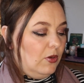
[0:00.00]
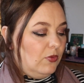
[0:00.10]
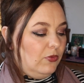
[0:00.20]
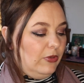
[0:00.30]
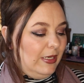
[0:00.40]

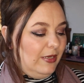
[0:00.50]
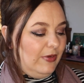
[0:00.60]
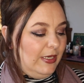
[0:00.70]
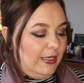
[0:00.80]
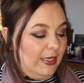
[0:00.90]
Really,
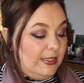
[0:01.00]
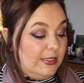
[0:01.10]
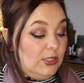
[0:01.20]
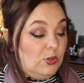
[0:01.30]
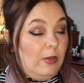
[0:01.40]
really
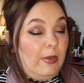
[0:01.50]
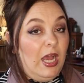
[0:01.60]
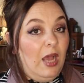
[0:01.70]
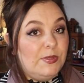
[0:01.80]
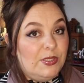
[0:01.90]
nice. So I'm
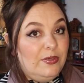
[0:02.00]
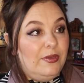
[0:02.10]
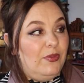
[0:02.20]
absolutely